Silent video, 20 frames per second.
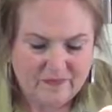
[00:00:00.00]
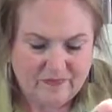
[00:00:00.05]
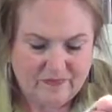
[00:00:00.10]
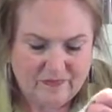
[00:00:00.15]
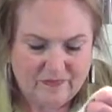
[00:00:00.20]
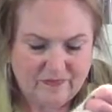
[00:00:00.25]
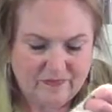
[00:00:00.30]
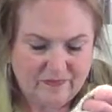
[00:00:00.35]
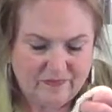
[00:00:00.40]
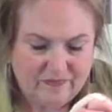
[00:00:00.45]

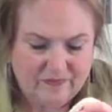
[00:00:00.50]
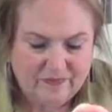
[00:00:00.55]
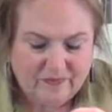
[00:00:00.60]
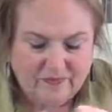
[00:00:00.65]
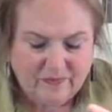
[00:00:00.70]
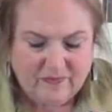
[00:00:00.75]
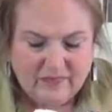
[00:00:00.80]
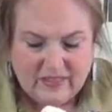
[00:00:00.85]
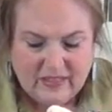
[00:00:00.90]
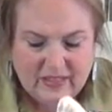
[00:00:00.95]

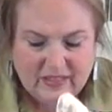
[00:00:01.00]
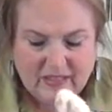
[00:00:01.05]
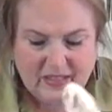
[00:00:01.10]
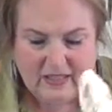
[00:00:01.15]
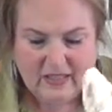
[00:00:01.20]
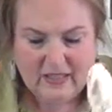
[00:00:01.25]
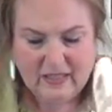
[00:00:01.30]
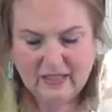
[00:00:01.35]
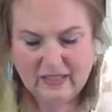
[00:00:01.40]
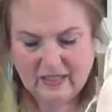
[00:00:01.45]

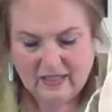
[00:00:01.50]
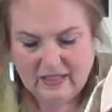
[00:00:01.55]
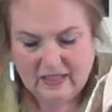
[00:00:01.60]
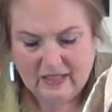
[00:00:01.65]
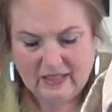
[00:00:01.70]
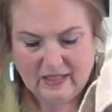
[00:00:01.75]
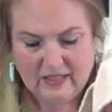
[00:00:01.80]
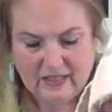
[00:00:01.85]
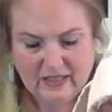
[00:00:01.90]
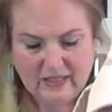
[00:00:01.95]

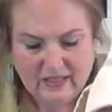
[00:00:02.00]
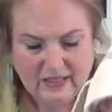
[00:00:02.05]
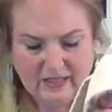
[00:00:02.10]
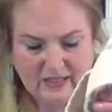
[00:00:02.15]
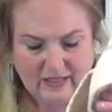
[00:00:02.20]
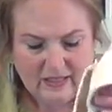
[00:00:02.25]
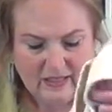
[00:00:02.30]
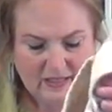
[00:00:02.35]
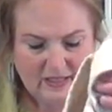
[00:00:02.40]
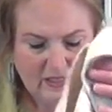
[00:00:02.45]

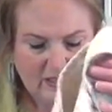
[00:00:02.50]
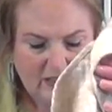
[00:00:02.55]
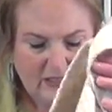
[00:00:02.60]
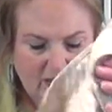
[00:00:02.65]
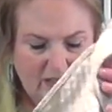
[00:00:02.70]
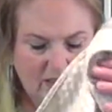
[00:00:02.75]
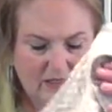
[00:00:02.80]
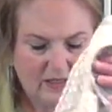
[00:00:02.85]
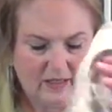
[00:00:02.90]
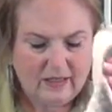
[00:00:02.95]

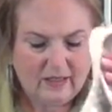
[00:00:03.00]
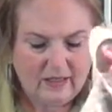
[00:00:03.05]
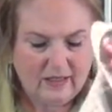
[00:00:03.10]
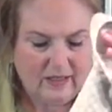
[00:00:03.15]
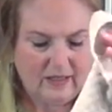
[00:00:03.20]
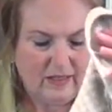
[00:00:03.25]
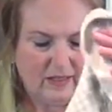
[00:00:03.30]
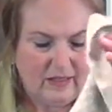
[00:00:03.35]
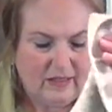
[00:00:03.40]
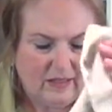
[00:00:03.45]

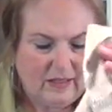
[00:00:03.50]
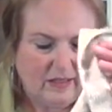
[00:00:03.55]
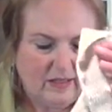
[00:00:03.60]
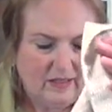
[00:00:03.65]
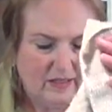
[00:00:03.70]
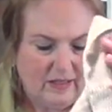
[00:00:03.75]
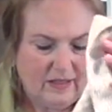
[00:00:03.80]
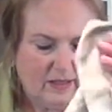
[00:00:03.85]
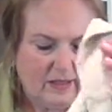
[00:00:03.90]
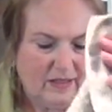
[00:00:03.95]

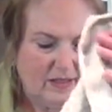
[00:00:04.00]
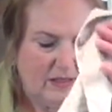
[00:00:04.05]
Nothing is said.